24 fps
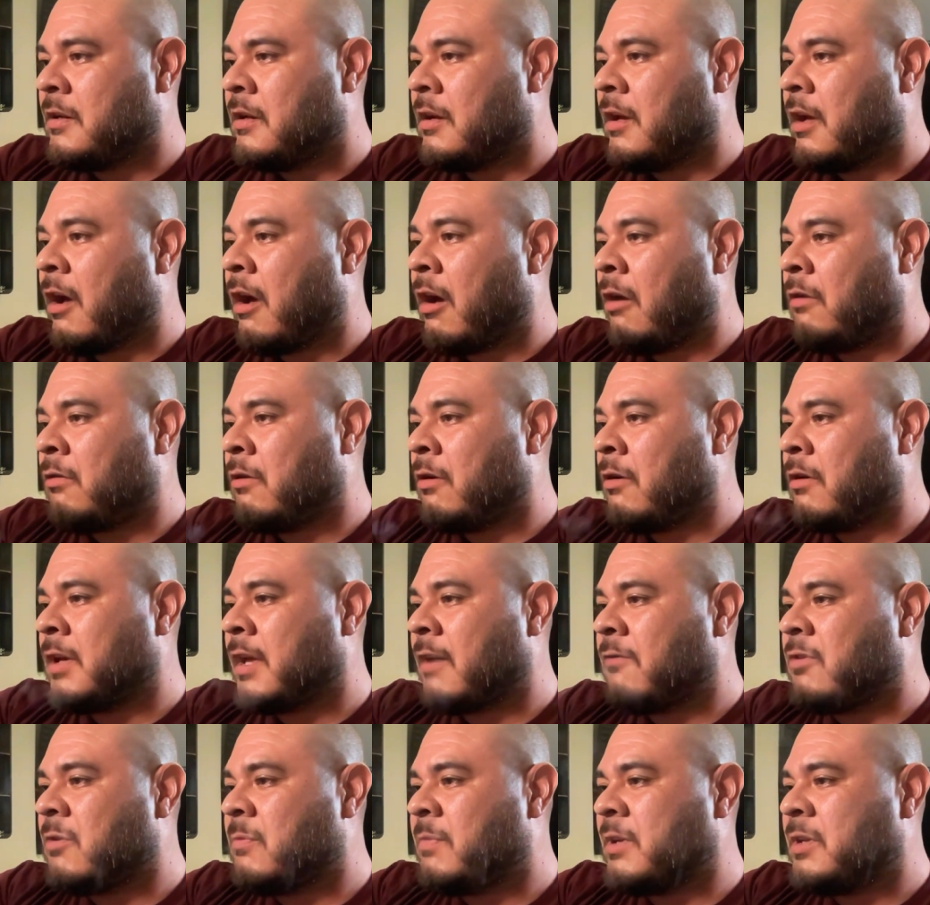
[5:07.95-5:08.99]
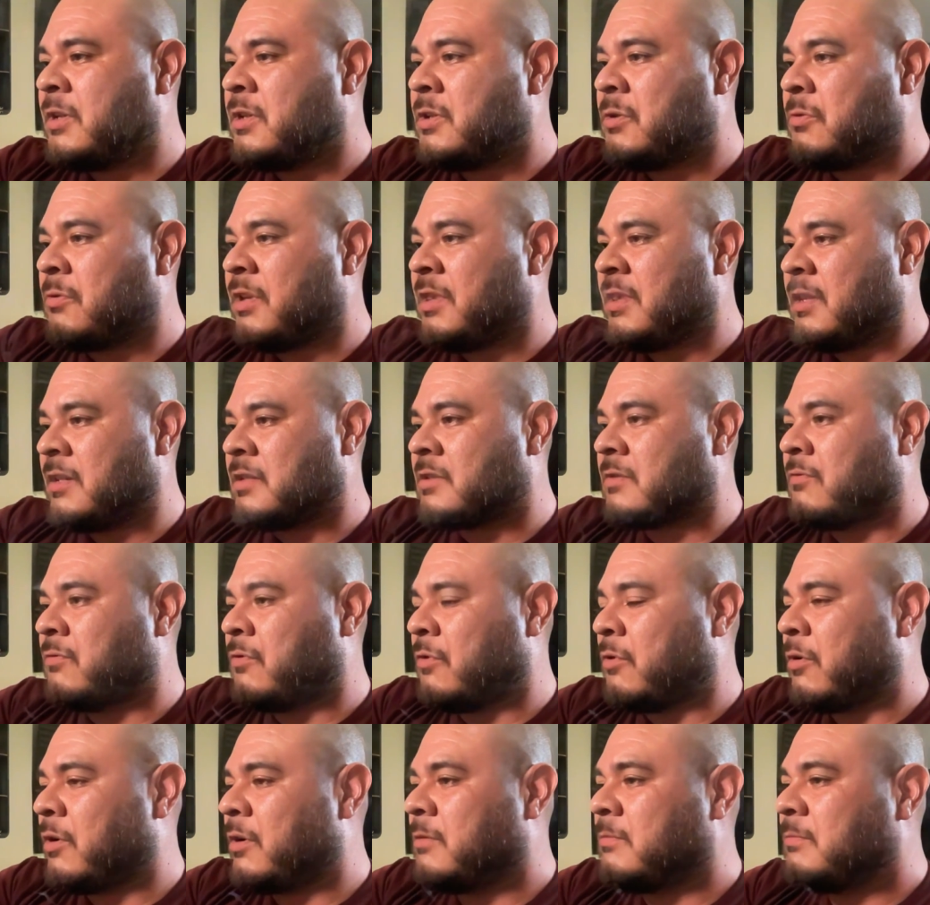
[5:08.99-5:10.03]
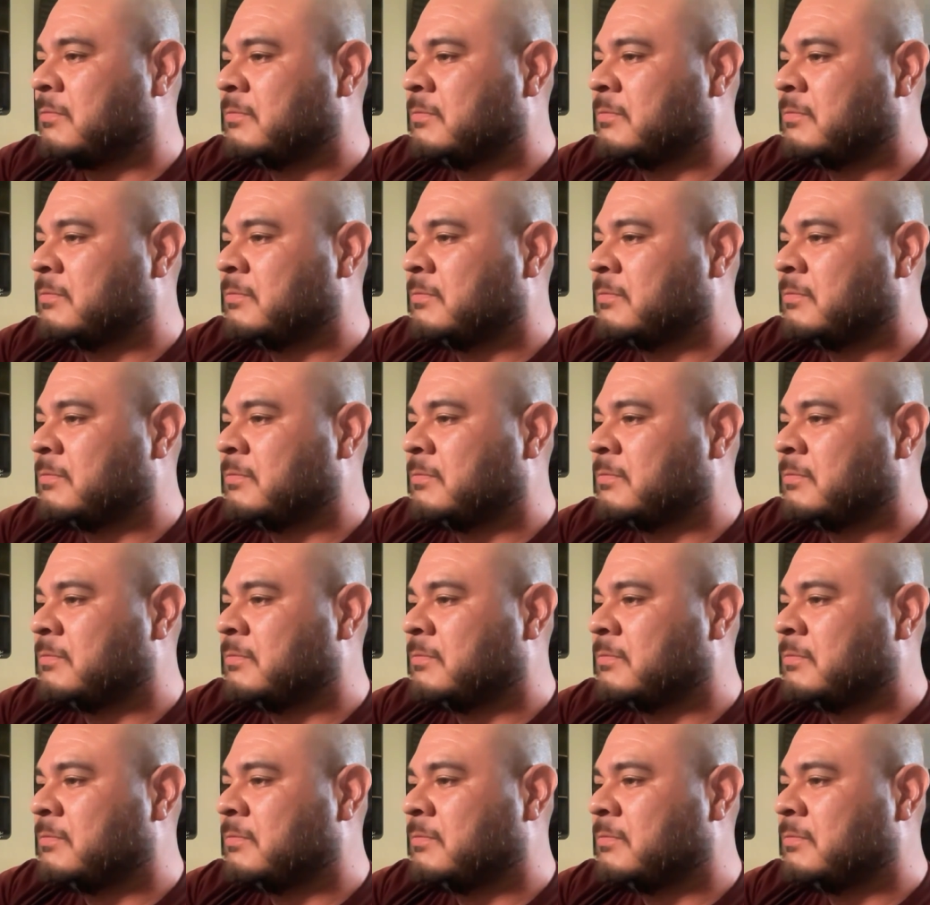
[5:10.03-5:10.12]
how long have you been doing this for?